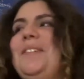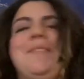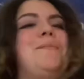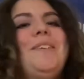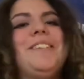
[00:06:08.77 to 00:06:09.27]

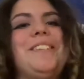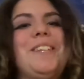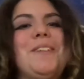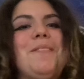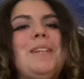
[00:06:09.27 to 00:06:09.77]
one person
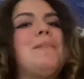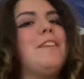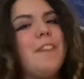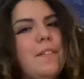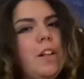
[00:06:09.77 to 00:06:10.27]
didn't want to pay
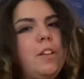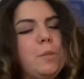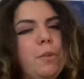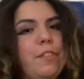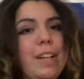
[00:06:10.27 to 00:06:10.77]
$5
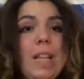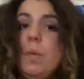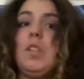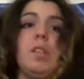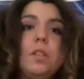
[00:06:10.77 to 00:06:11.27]
more for gas,
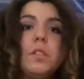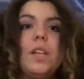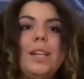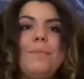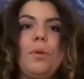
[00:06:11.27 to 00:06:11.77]
which is
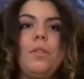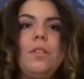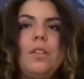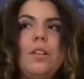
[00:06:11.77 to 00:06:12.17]
understandable,